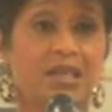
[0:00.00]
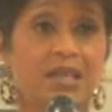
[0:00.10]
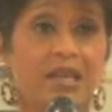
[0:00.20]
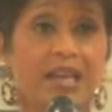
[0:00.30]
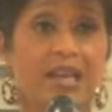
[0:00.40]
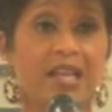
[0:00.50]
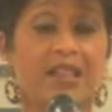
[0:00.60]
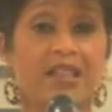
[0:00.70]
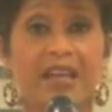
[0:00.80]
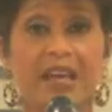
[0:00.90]

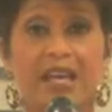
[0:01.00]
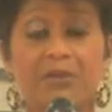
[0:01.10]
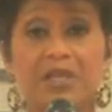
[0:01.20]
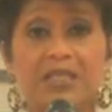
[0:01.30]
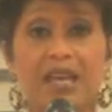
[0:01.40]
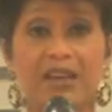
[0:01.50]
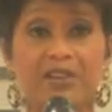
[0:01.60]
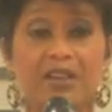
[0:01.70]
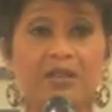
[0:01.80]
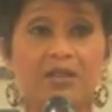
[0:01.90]
and that Ms.
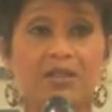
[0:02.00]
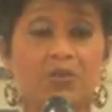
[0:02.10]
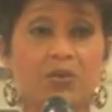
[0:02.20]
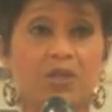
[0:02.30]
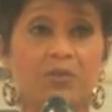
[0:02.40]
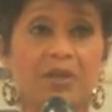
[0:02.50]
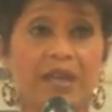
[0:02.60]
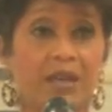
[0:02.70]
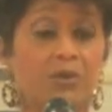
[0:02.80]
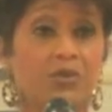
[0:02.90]
Evans will be
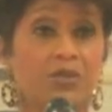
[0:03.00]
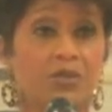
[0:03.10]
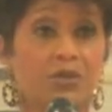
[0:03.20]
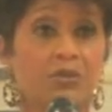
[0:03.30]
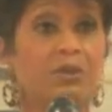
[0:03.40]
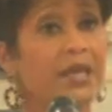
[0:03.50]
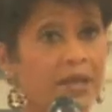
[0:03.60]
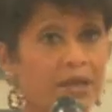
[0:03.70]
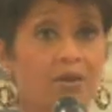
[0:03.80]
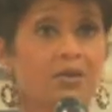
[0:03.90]
able to
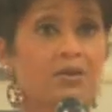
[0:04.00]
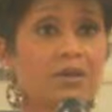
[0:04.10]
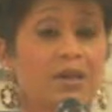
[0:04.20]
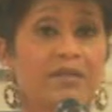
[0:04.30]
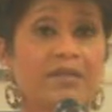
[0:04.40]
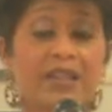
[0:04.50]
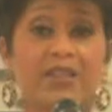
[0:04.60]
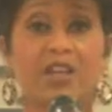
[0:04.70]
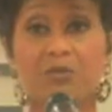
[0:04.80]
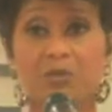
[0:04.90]
heal, that the
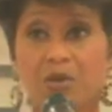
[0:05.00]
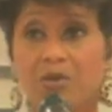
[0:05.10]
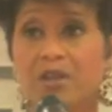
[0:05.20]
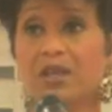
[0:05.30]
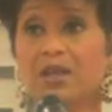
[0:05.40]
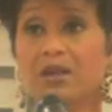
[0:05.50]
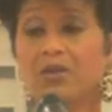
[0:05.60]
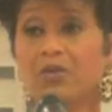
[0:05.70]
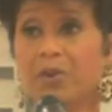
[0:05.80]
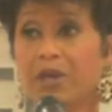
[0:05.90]
community
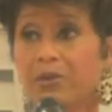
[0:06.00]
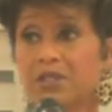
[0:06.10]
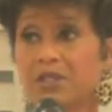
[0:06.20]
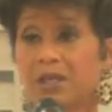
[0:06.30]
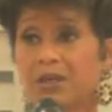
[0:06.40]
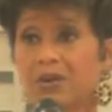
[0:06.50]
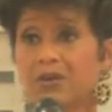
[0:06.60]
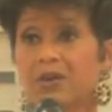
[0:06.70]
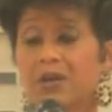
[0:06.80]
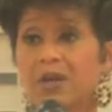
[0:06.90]
will be able to heal.
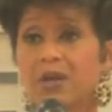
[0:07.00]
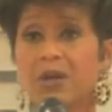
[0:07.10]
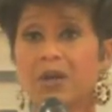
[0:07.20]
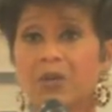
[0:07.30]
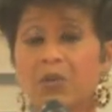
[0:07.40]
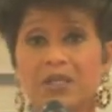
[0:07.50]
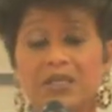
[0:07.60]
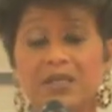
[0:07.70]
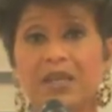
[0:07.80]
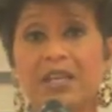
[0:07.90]
Once
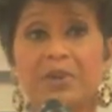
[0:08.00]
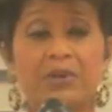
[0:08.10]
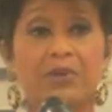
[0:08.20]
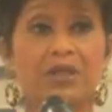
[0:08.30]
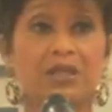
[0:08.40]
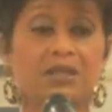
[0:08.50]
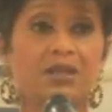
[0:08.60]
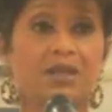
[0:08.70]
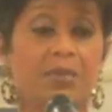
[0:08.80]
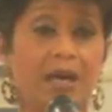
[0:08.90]
again, by releasing
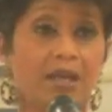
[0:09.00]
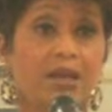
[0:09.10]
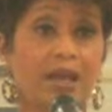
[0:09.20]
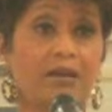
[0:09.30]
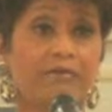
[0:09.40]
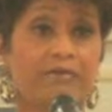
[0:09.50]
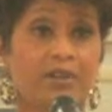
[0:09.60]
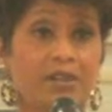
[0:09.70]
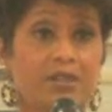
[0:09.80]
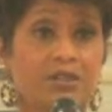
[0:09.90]
the body cam
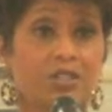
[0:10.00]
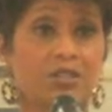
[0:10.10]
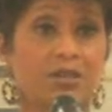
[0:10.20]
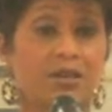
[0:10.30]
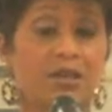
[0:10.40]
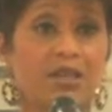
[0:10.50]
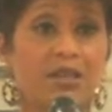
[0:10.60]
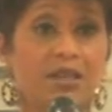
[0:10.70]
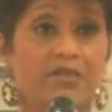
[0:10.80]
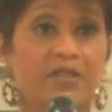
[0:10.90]
footage, it
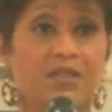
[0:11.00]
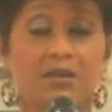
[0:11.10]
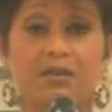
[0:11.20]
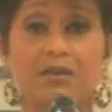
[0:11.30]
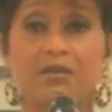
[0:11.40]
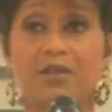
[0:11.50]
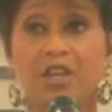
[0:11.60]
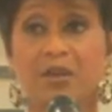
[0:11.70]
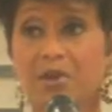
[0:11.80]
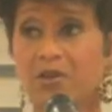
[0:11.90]
gives the
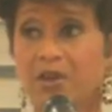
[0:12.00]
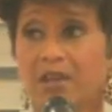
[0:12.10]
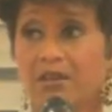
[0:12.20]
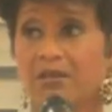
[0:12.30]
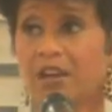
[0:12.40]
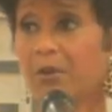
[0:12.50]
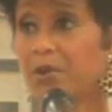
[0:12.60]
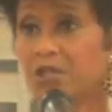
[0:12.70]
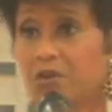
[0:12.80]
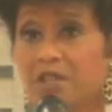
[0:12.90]
community the
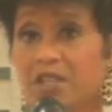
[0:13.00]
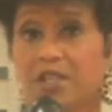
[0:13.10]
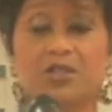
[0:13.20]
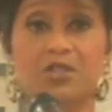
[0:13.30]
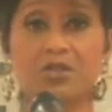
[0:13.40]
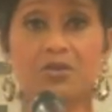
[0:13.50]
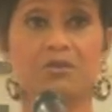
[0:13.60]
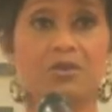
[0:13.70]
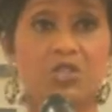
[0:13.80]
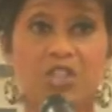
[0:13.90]
opportunity to do
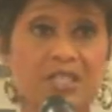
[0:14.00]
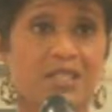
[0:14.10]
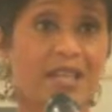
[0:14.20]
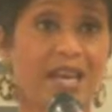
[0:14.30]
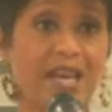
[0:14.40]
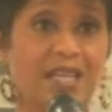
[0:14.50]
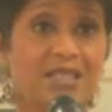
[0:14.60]
just that,